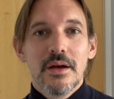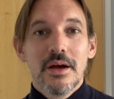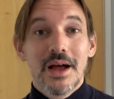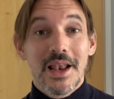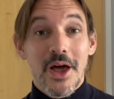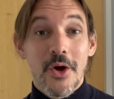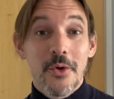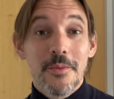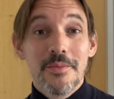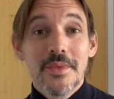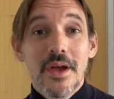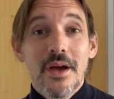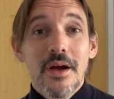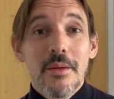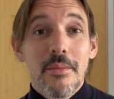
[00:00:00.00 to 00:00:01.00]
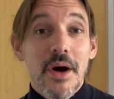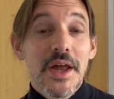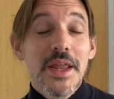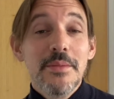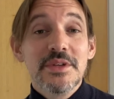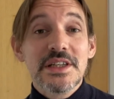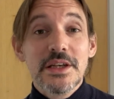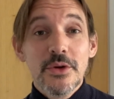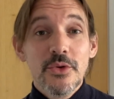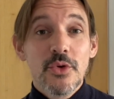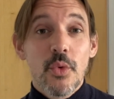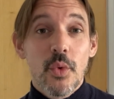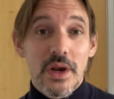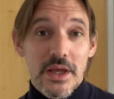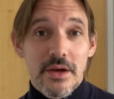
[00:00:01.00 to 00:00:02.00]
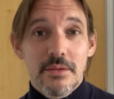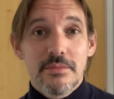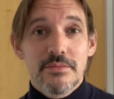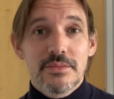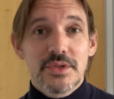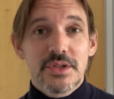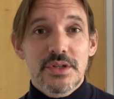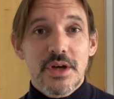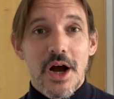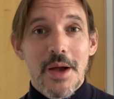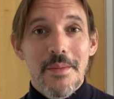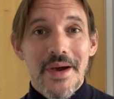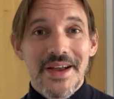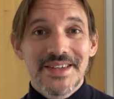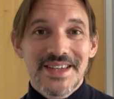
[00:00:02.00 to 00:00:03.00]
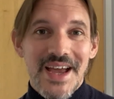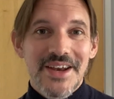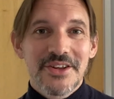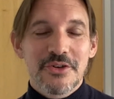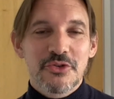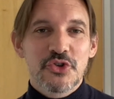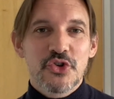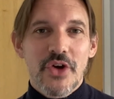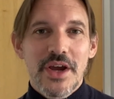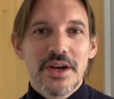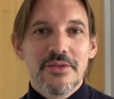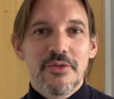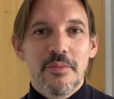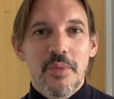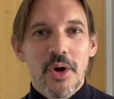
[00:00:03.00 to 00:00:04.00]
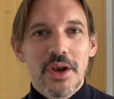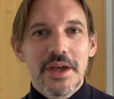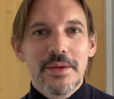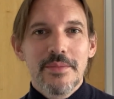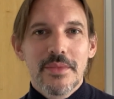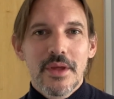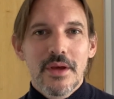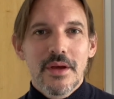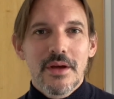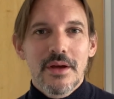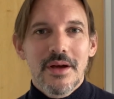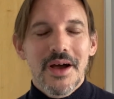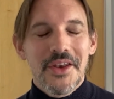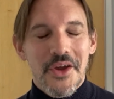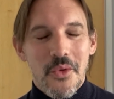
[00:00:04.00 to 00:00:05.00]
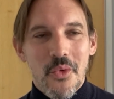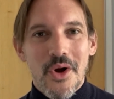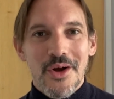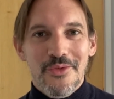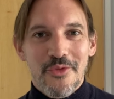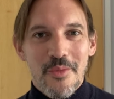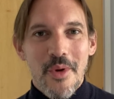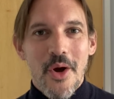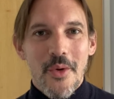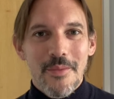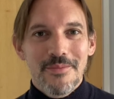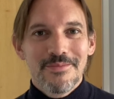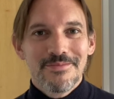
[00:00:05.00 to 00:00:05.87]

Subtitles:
Hello, my name is Luke Williams. I'm a technical trainer for Poly and I work from home.